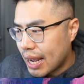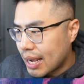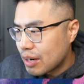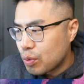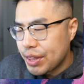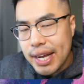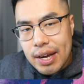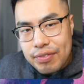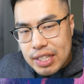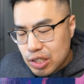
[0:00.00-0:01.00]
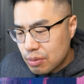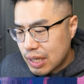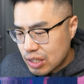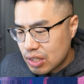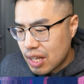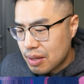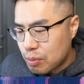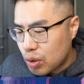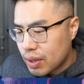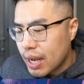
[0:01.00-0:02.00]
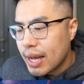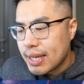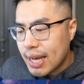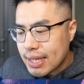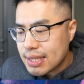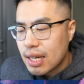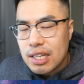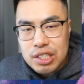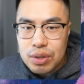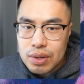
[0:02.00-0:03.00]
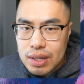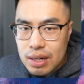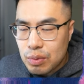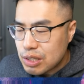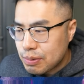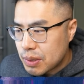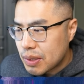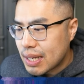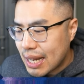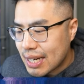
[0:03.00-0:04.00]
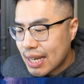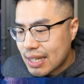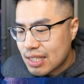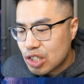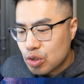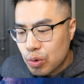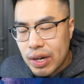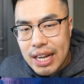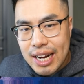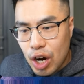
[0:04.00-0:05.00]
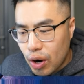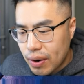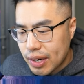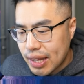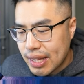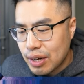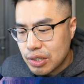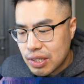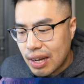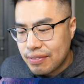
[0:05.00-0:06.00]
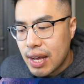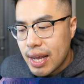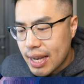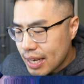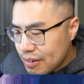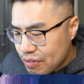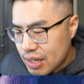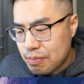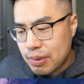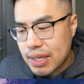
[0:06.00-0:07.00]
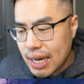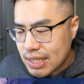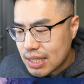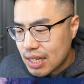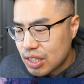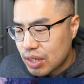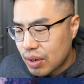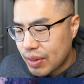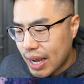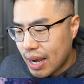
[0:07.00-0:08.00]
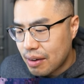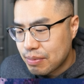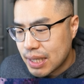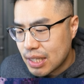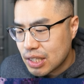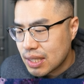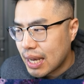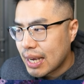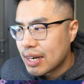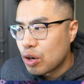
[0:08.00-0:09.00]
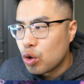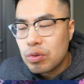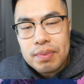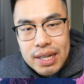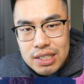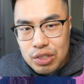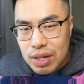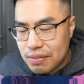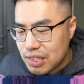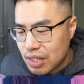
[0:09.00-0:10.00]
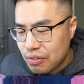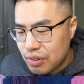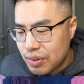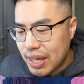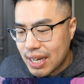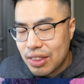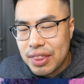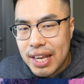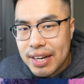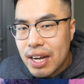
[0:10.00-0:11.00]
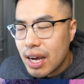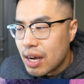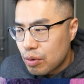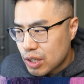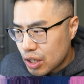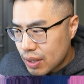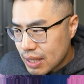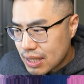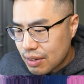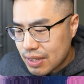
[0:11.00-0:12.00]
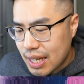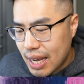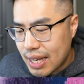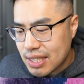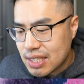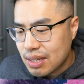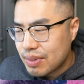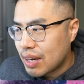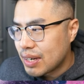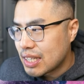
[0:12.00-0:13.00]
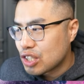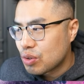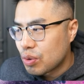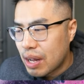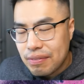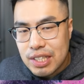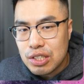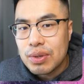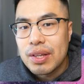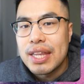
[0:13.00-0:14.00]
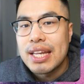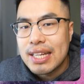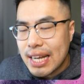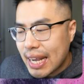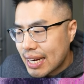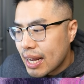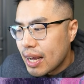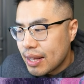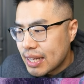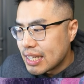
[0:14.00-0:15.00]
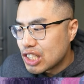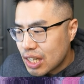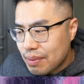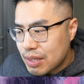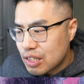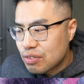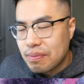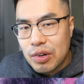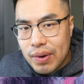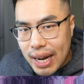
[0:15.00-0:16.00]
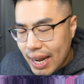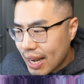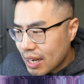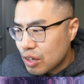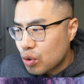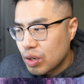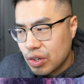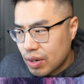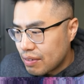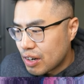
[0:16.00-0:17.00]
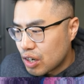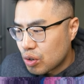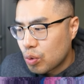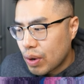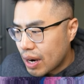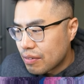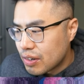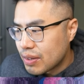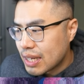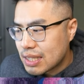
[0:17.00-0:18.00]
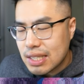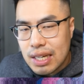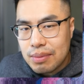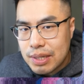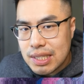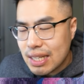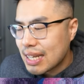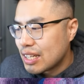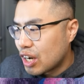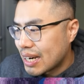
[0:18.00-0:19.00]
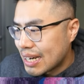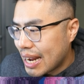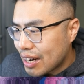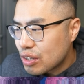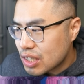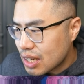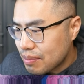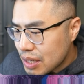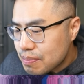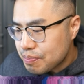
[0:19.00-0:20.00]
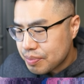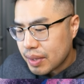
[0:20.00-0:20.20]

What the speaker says: And when they have these two monsters on the board, yes, Skull Guardian once per turn can negate and destroy a card, and they also have infinite protection. You know, they have potentially an Old Man Cerebus on the field that can then return itself to the hand to summon out a Cerebus who can then negate the summons from your hand or your graveyard or wherever. That's basically a non-inherent summon.